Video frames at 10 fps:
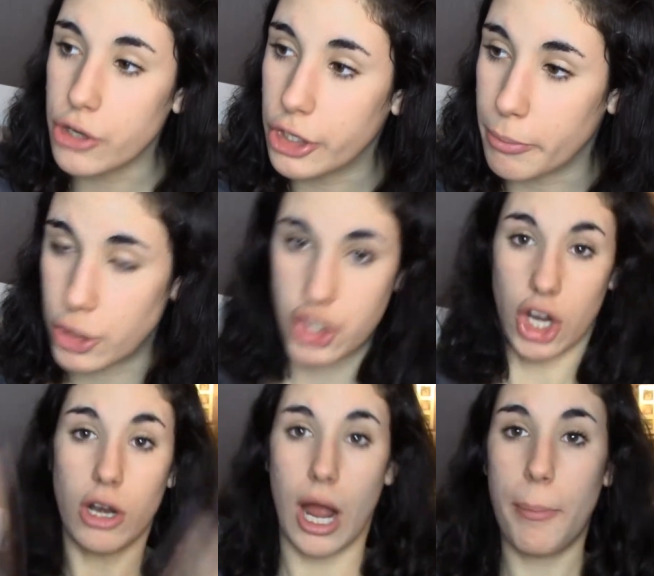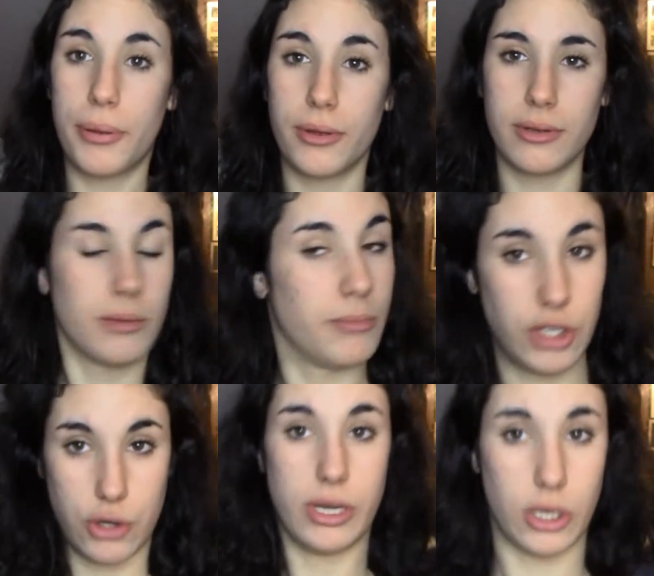mature up,
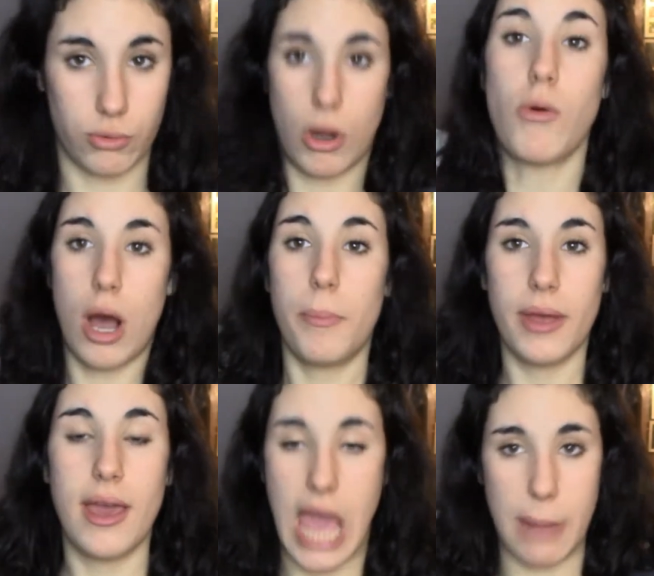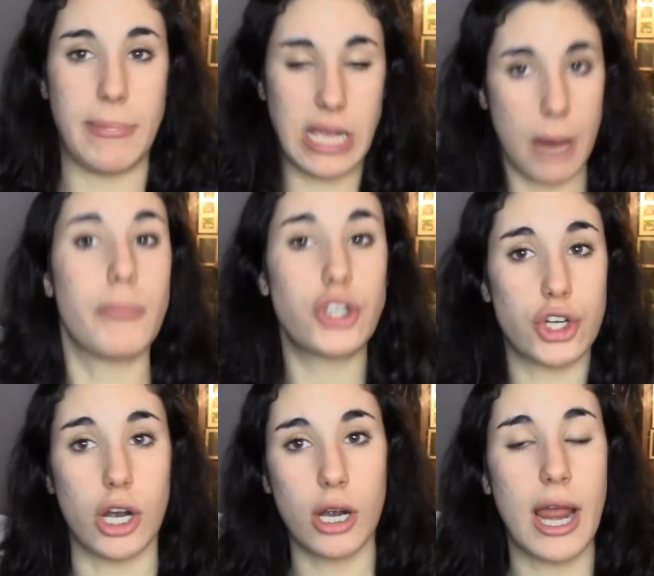you need to grow up and become
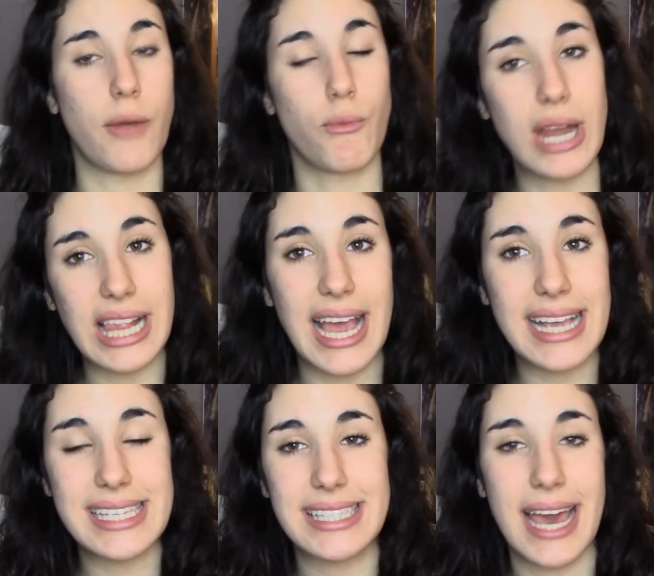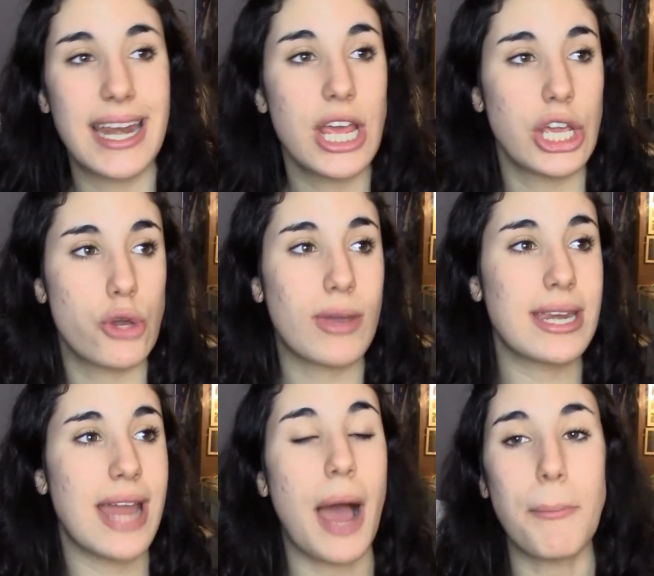mature and realize that you
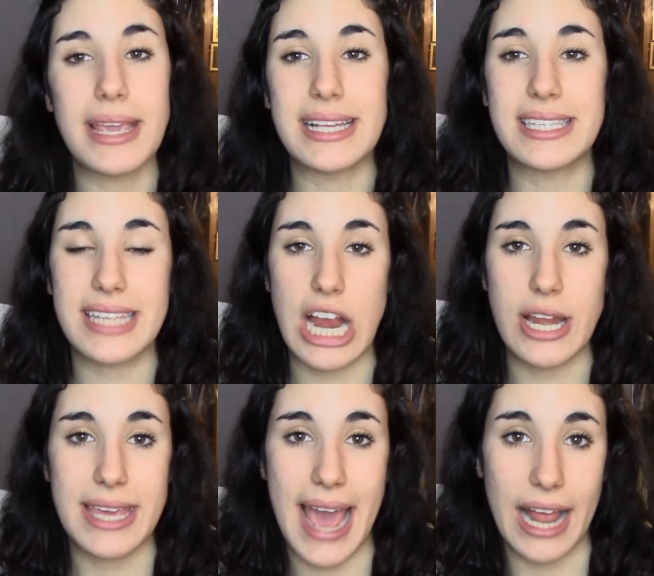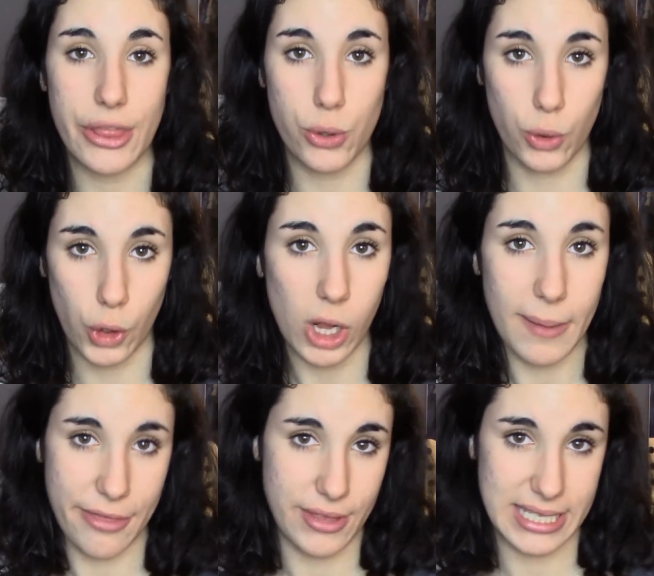cannot be a scaredy cat little girl
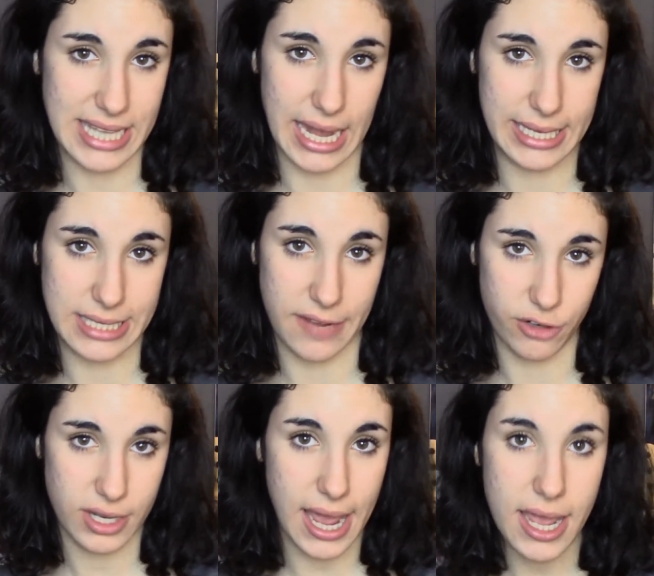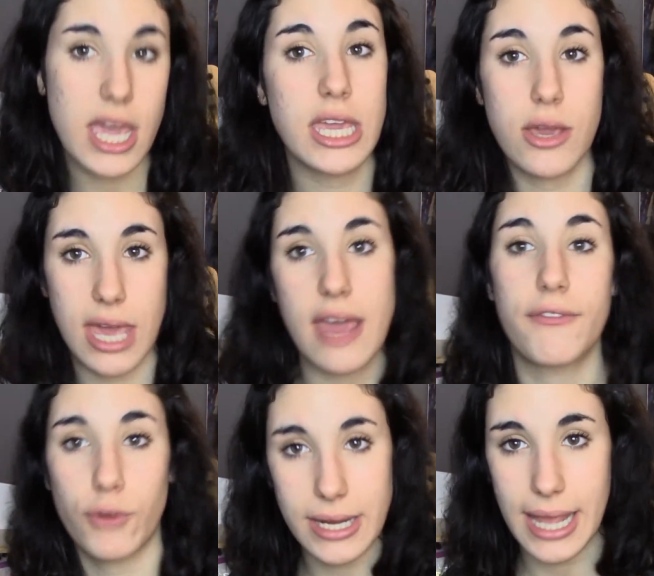about this kind of stuff, okay? You can't
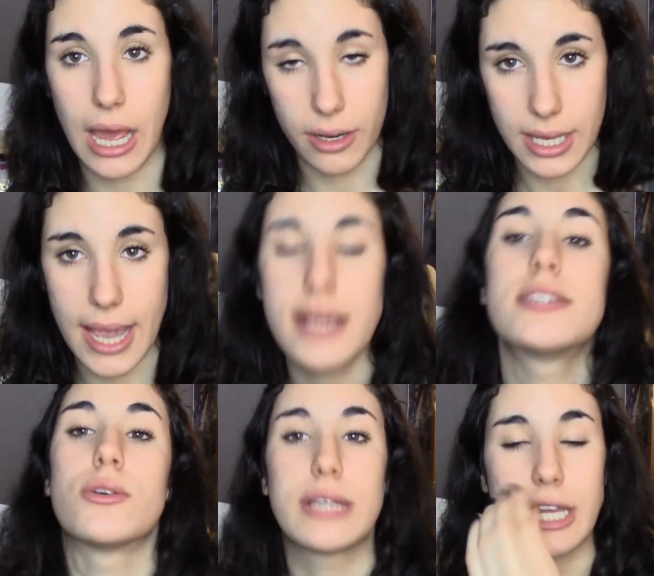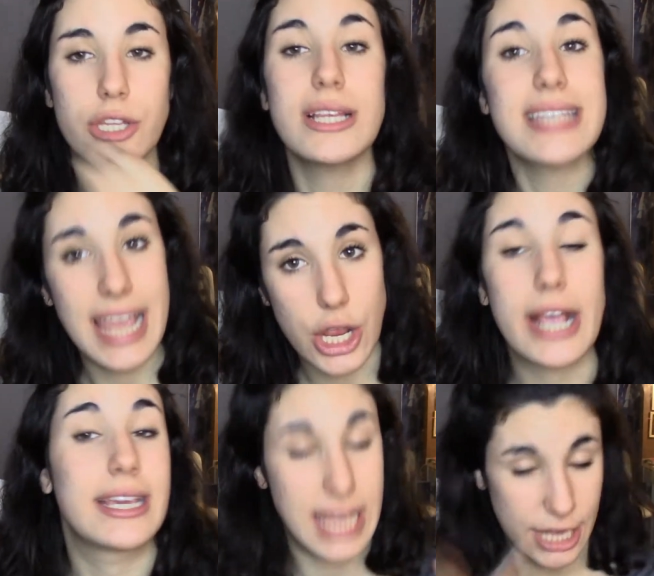freak out, okay? So
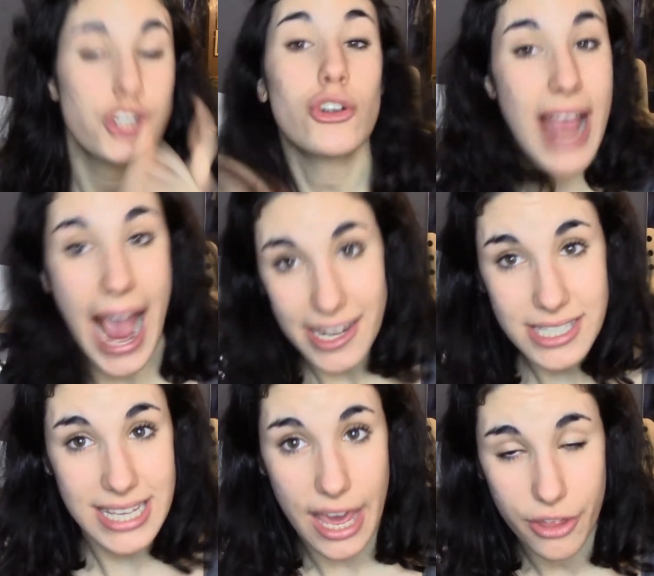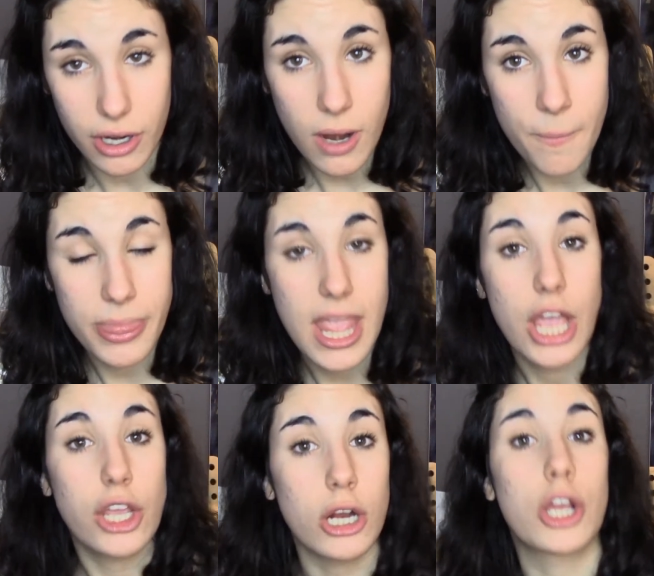get your act together.
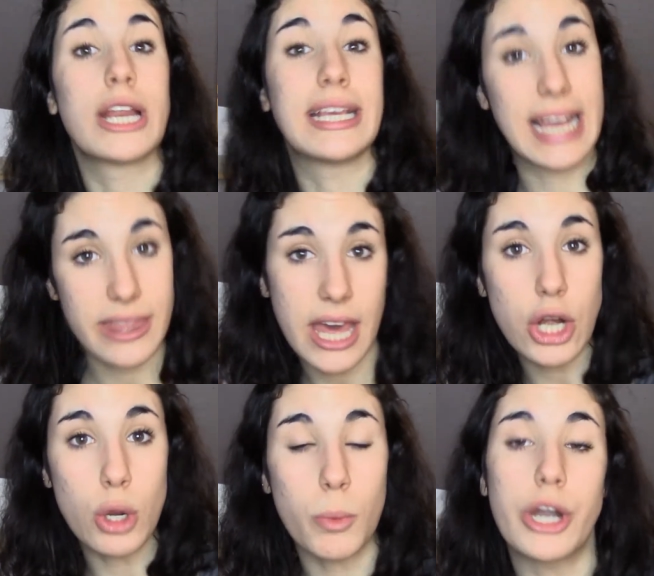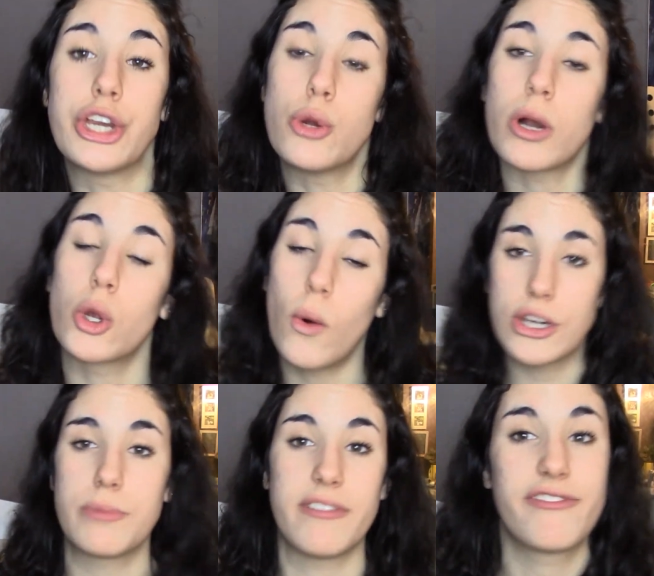You're gonna get in that Uber and you are going
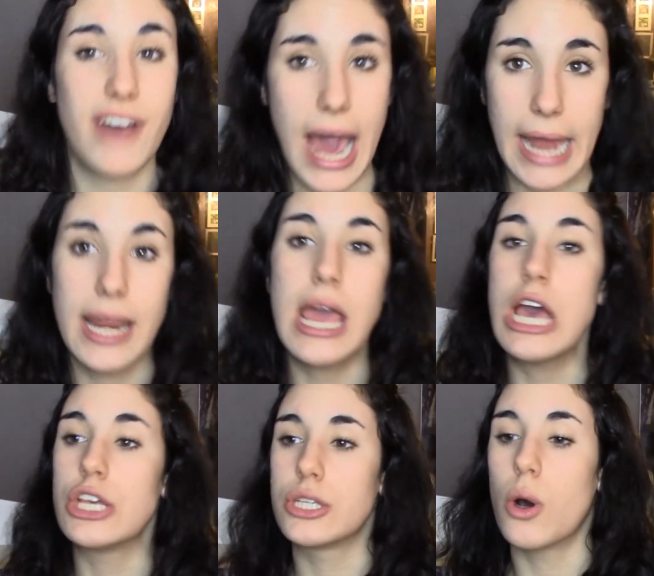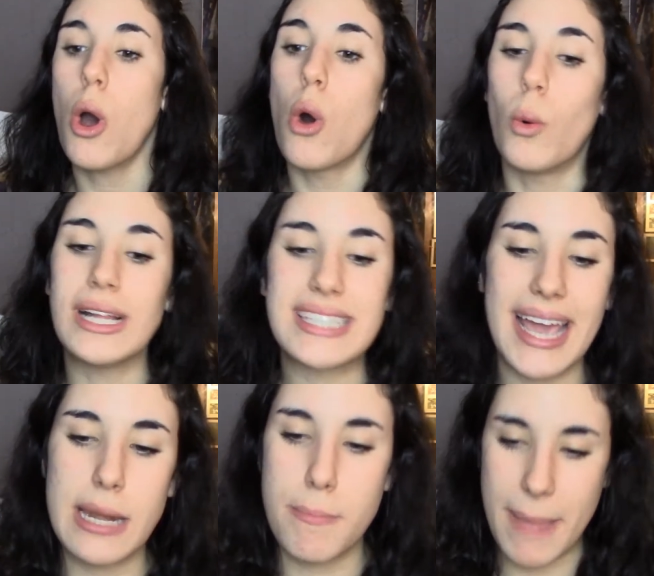to be fine. So once I
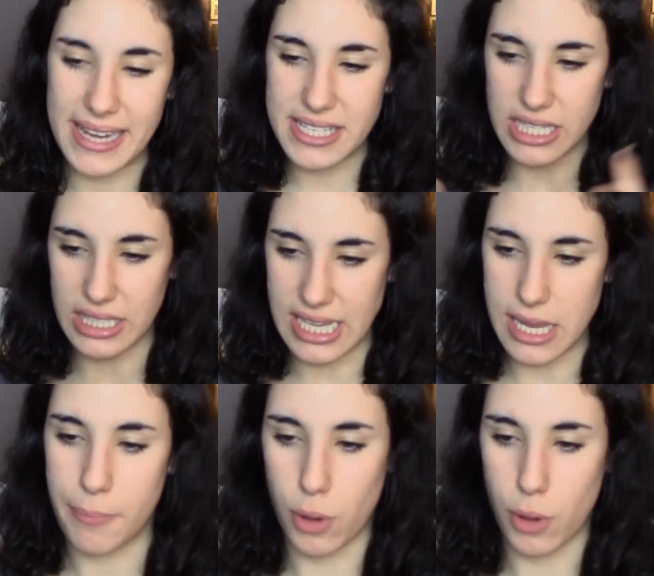had mentally and